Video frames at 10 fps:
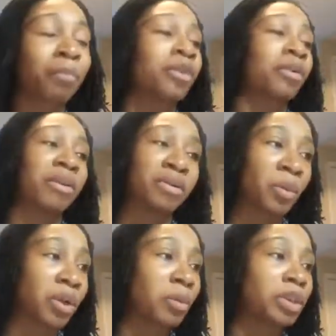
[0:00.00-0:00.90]
You're very
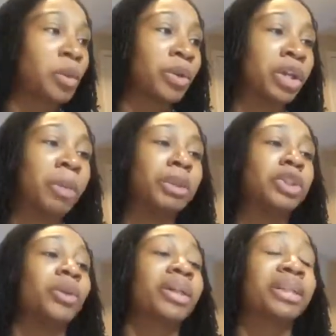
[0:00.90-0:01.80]
aware of what's going on,
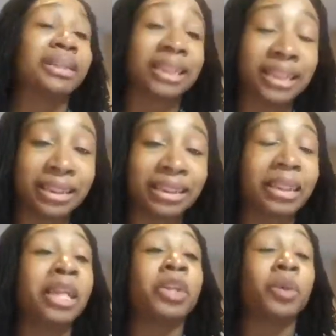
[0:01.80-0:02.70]
but you are content,
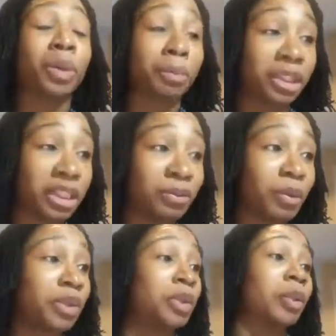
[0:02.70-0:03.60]
you are
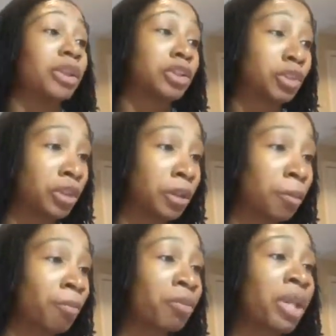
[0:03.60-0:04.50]
peaceful, and you are
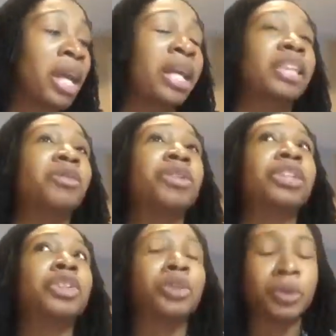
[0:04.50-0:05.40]
strong. It's
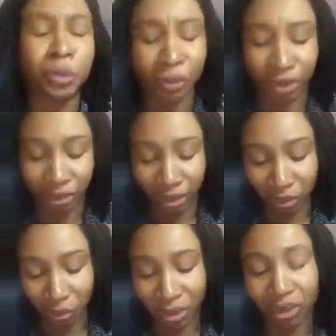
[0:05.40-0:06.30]
really true
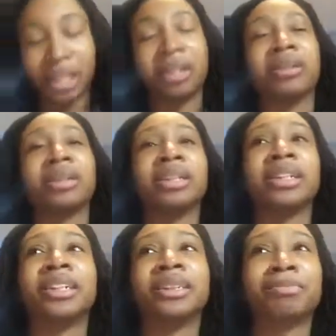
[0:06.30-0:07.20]
when we hear
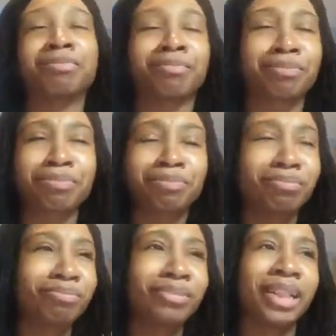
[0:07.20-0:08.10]
the
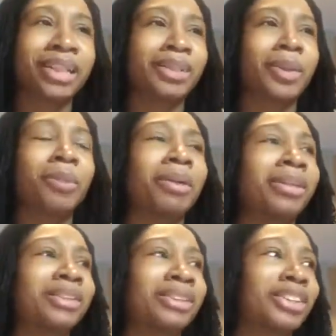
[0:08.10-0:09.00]
old
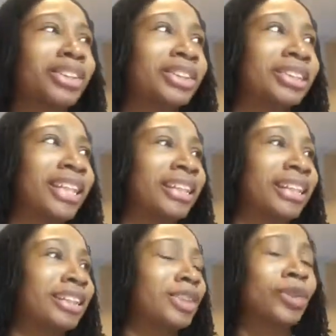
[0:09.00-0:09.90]
mothers of the church say
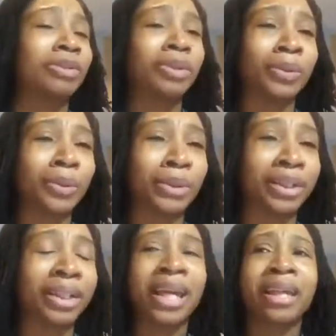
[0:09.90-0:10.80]
that the joy of the
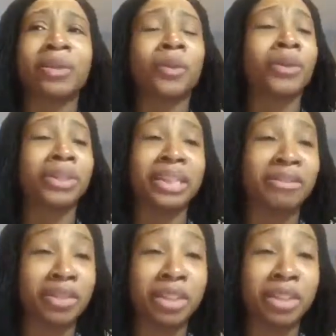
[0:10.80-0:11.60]
Lord, the world didn't give it to